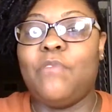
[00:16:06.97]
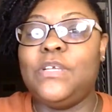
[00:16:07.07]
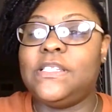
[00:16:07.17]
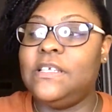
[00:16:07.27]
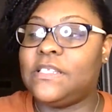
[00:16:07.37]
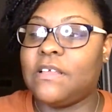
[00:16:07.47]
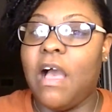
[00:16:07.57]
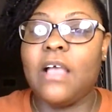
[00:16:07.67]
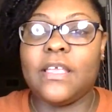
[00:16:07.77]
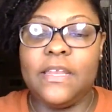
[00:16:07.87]
We see
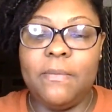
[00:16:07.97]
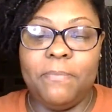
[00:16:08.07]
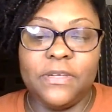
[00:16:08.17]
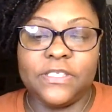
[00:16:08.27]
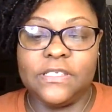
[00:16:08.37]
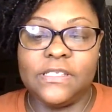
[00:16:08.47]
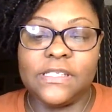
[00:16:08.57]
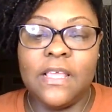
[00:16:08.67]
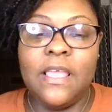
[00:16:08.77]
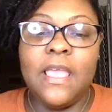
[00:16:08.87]
Skunk in the
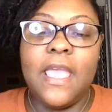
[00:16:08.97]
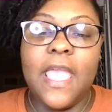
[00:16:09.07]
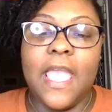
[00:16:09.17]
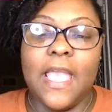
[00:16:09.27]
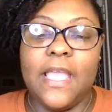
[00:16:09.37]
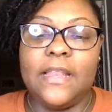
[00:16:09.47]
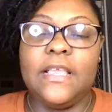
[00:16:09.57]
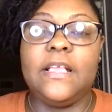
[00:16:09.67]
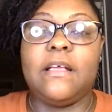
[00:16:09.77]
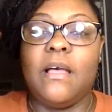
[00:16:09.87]
bushes, and
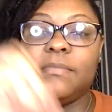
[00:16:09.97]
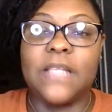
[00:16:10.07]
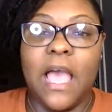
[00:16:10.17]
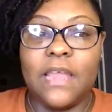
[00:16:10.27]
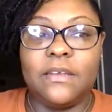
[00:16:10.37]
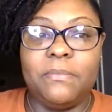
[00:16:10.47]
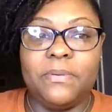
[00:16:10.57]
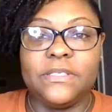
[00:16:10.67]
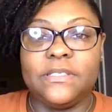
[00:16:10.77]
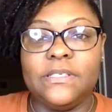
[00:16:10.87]
he comes out of the
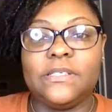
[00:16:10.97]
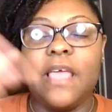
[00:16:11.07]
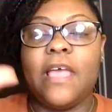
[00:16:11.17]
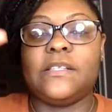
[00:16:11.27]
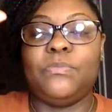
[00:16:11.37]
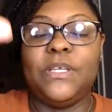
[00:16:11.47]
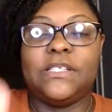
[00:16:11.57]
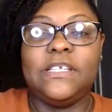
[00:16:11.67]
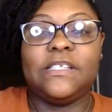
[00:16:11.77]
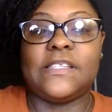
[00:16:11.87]
bushes as we
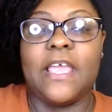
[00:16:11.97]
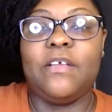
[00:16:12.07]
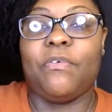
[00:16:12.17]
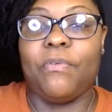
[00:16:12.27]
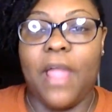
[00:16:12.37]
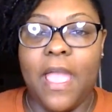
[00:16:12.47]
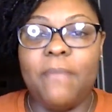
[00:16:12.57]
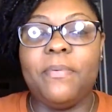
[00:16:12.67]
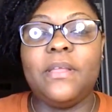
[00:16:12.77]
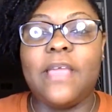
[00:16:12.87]
see Saint
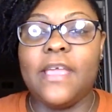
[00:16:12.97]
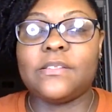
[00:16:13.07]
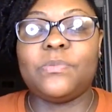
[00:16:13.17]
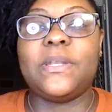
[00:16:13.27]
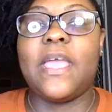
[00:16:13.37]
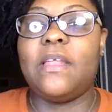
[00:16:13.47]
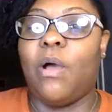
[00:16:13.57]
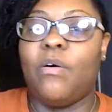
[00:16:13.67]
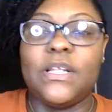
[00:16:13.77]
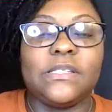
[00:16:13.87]
grabbing Antoinette
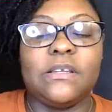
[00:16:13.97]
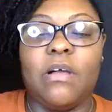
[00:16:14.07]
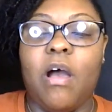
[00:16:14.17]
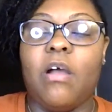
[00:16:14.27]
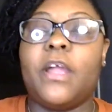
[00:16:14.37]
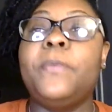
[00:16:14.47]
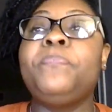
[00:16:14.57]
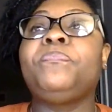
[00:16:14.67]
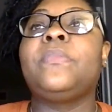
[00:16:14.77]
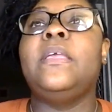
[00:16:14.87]
onto the car.
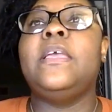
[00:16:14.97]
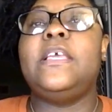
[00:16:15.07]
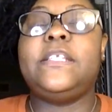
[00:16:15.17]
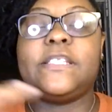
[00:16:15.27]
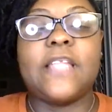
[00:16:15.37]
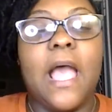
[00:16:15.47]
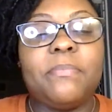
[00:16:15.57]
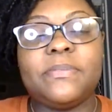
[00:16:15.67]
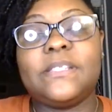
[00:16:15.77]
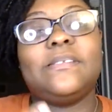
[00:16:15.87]
He
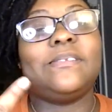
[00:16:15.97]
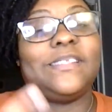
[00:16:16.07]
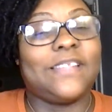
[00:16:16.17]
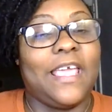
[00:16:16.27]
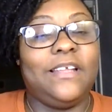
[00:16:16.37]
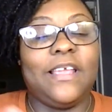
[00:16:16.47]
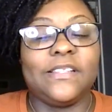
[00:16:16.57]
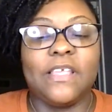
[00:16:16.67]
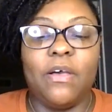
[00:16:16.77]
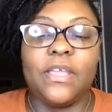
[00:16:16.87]
stops Saint and
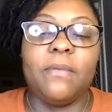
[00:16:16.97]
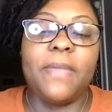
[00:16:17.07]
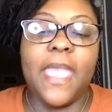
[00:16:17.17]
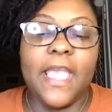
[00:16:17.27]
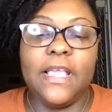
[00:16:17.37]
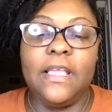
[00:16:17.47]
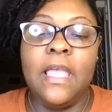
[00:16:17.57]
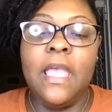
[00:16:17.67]
tell him, hey,